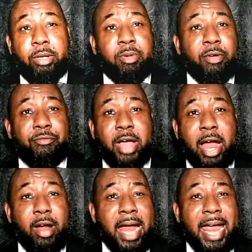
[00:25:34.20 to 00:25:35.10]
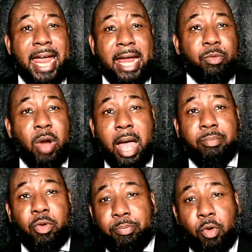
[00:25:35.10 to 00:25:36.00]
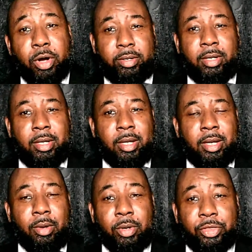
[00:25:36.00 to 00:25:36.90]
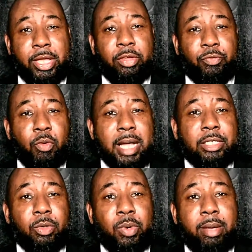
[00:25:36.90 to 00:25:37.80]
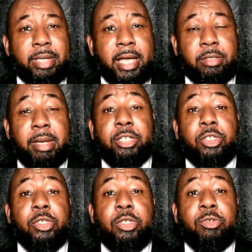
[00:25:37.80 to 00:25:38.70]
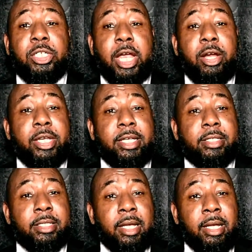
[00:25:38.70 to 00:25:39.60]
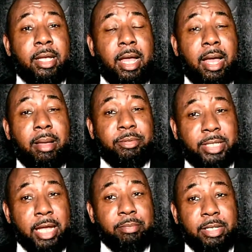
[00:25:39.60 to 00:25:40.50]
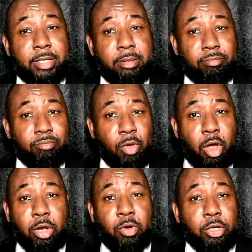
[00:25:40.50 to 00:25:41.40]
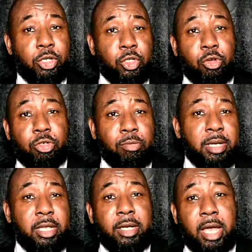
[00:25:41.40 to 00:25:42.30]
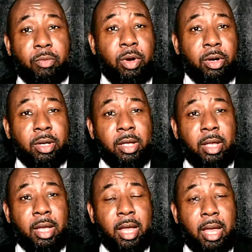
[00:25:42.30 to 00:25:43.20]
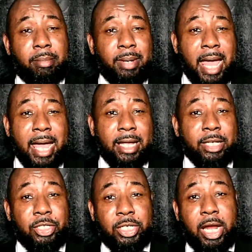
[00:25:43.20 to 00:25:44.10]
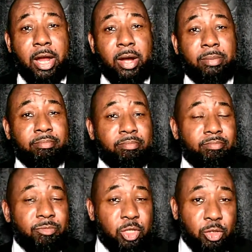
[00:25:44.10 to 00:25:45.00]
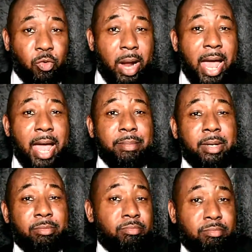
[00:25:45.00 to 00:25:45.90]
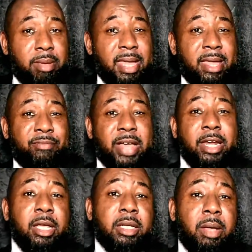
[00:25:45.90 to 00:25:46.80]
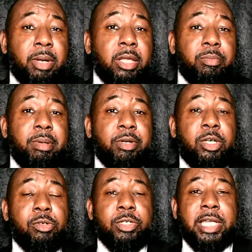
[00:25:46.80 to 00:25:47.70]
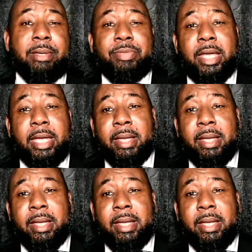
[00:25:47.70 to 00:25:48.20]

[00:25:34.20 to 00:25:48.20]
on Fire and Rob Report. I want to thank you for watching the webcast. Make sure you share these segments all across your social media network. Like and share, subscribe, and maybe invite a couple other people to do the same thing.